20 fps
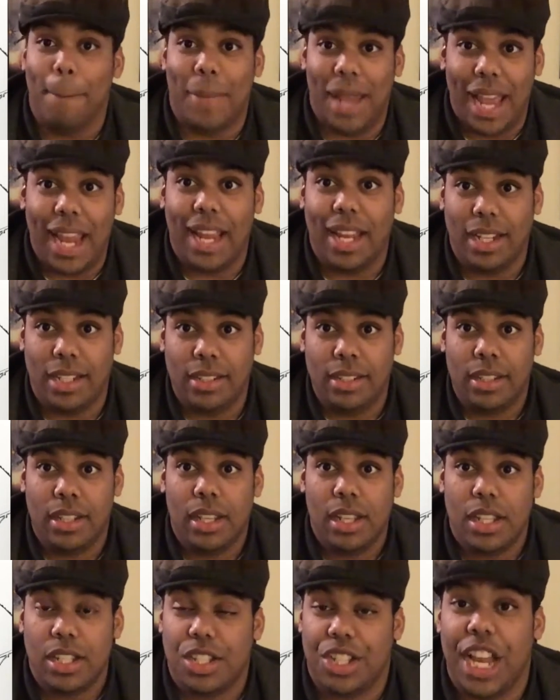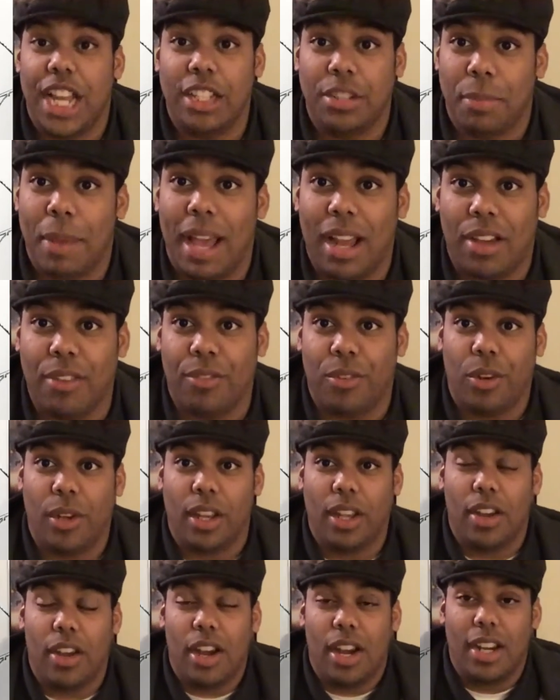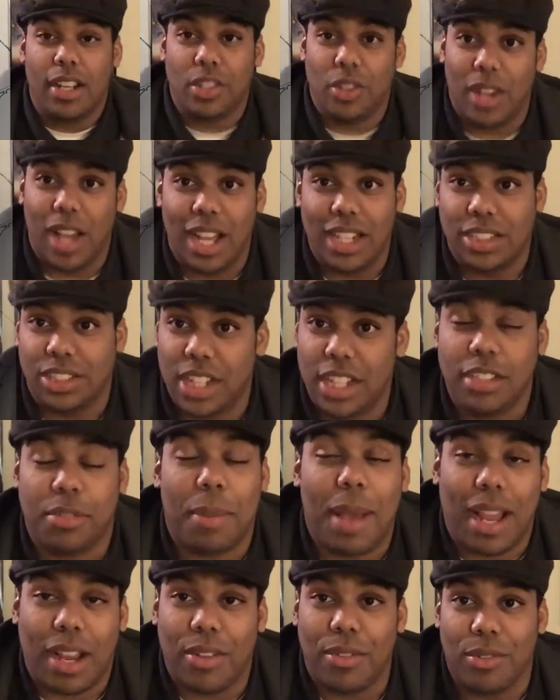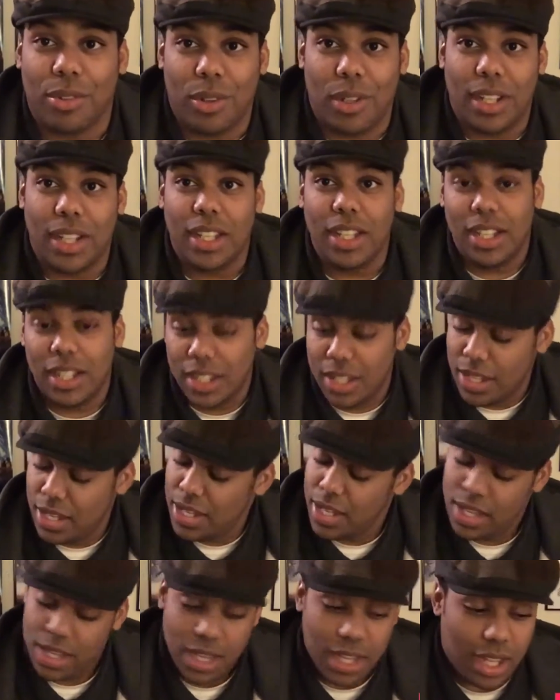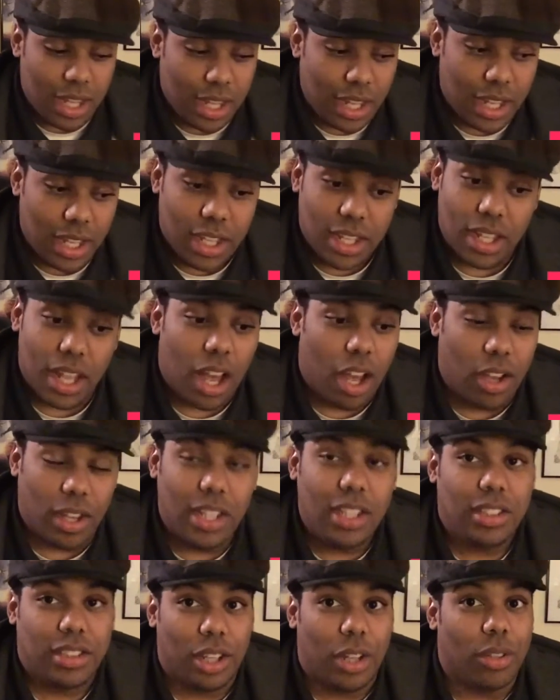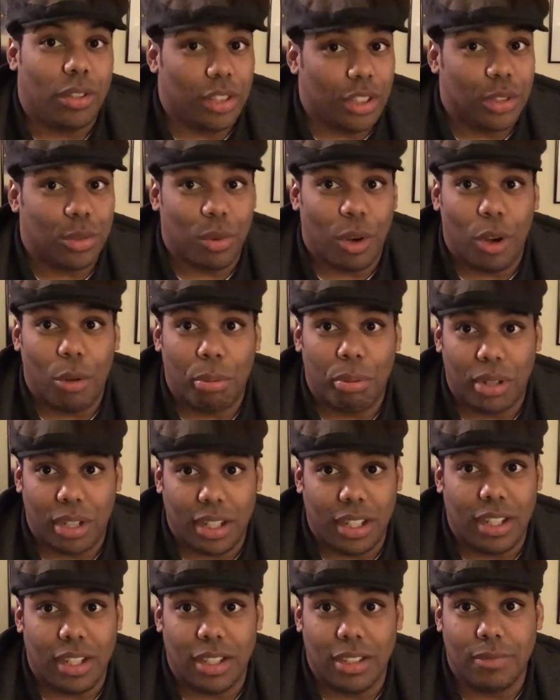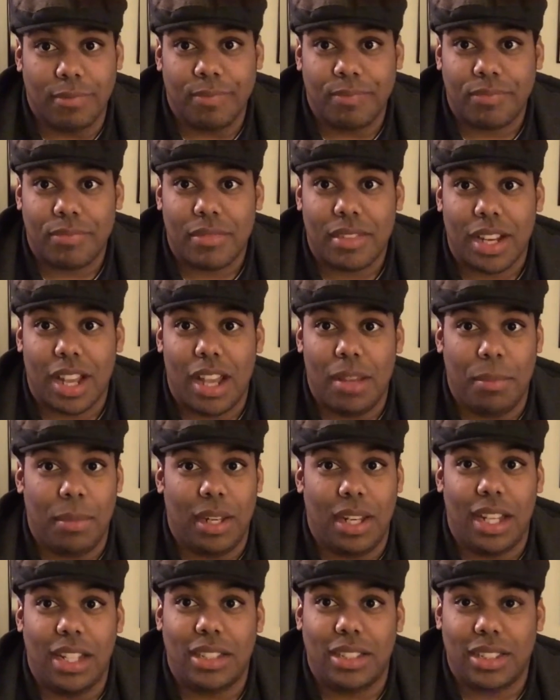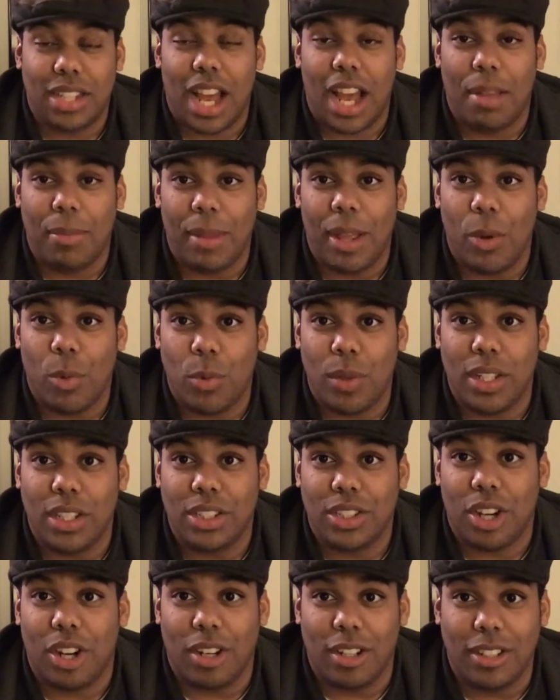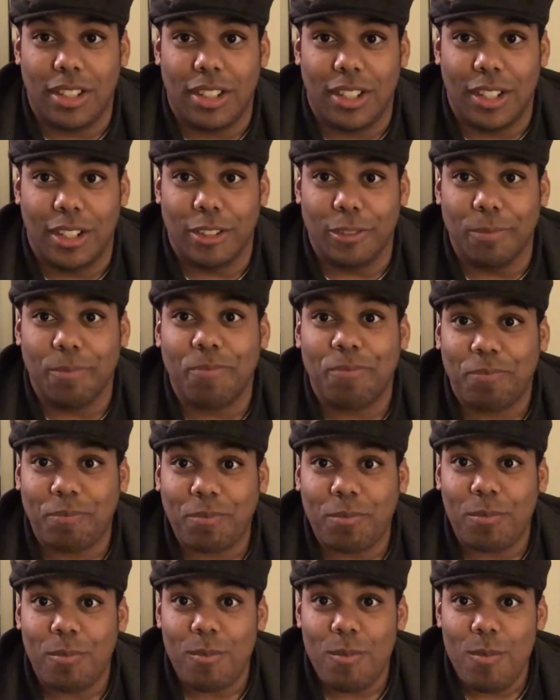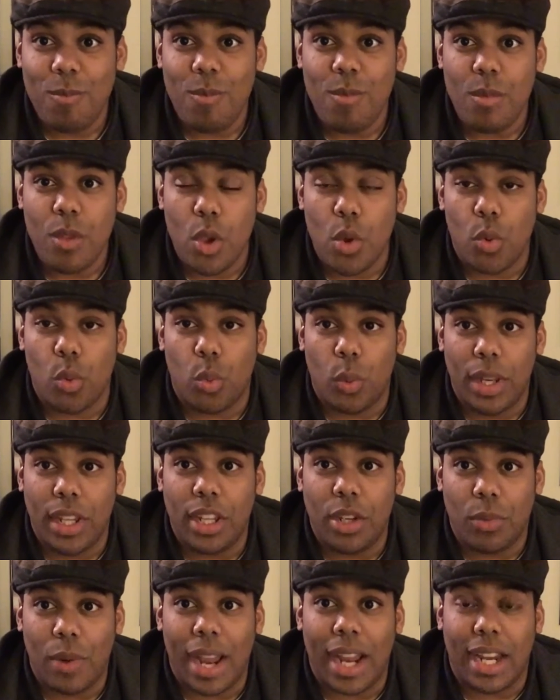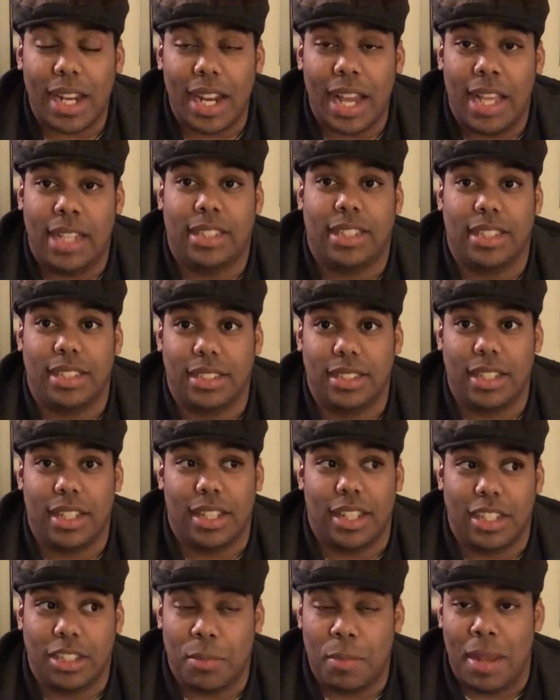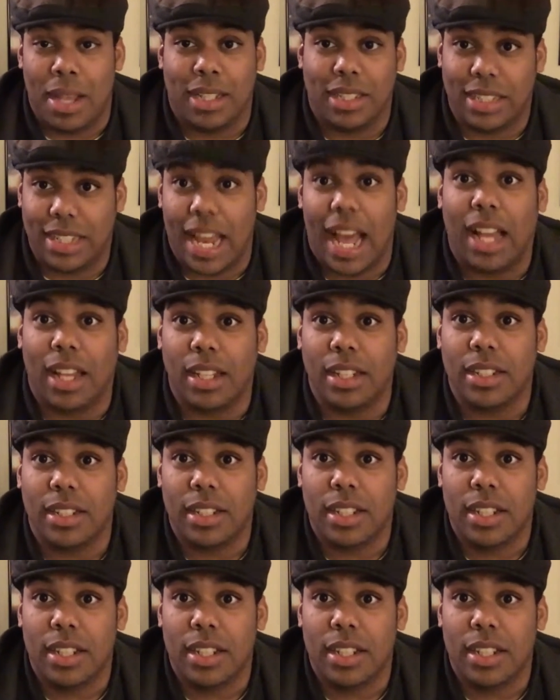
Man. James McAvoy. All right, you guys. James McAvoy. Yo, he sold this role pretty good. I mean, it's time that we start, you know, really recognizing this man's talent.